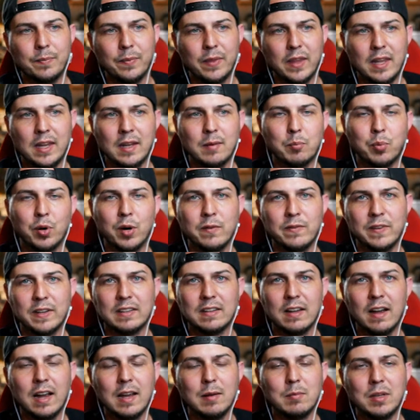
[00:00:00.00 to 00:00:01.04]
in perfect
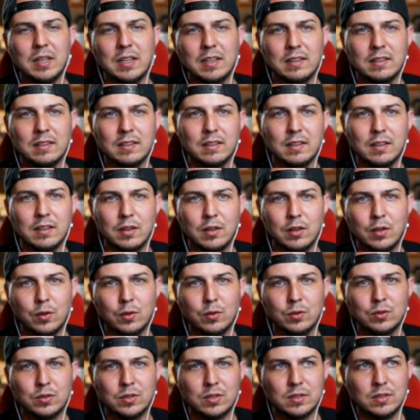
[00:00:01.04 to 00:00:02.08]
timing,
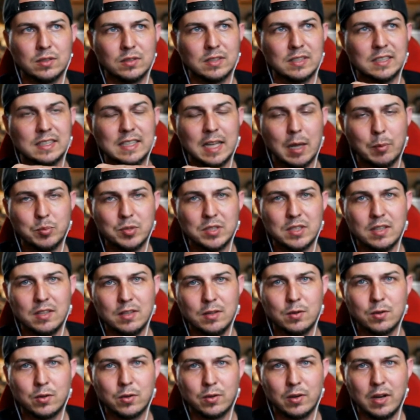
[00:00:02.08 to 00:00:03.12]
those steps that you
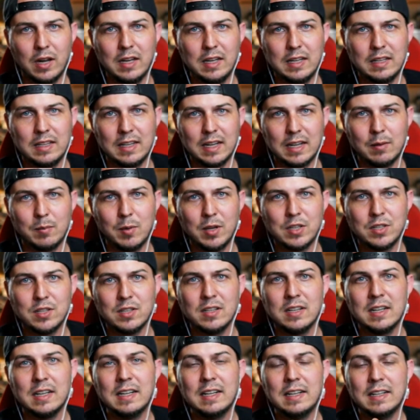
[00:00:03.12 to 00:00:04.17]
create in the animation,
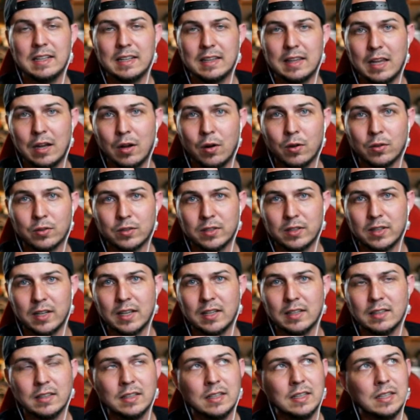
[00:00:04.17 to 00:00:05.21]
that they alternate.
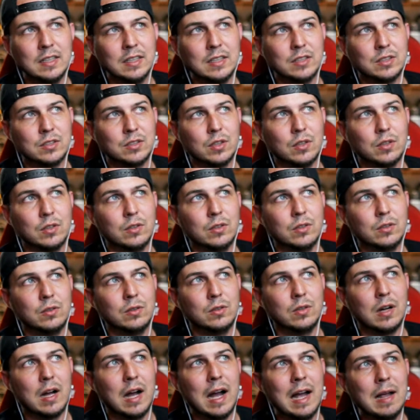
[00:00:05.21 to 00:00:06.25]
So
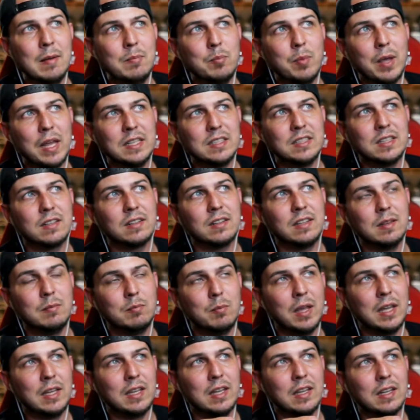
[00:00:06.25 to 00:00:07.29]
I'm basically
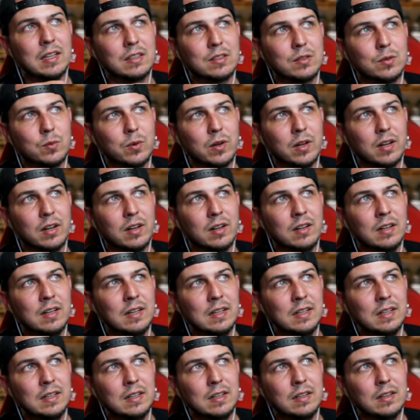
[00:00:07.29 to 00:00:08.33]
making it to where
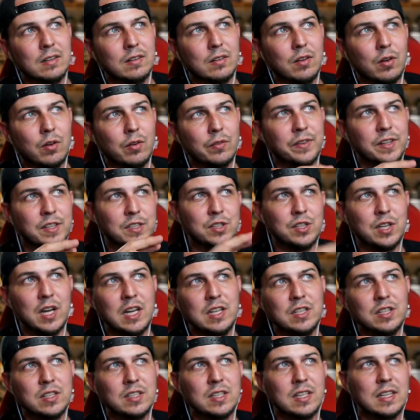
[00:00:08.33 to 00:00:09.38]
the
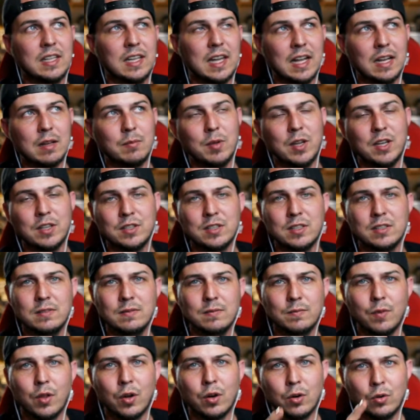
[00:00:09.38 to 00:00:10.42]
changes in the animation
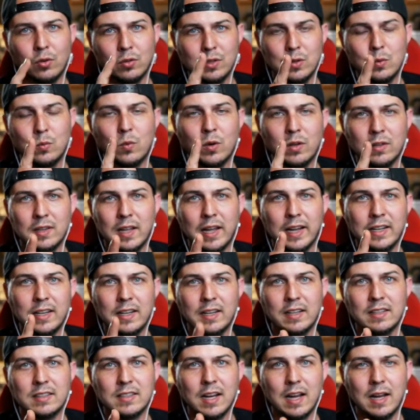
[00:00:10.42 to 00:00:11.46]
are only one line at
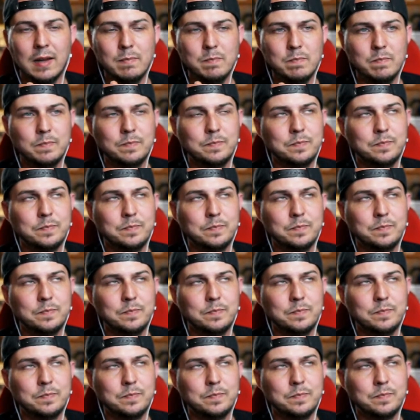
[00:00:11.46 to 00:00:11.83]
a time,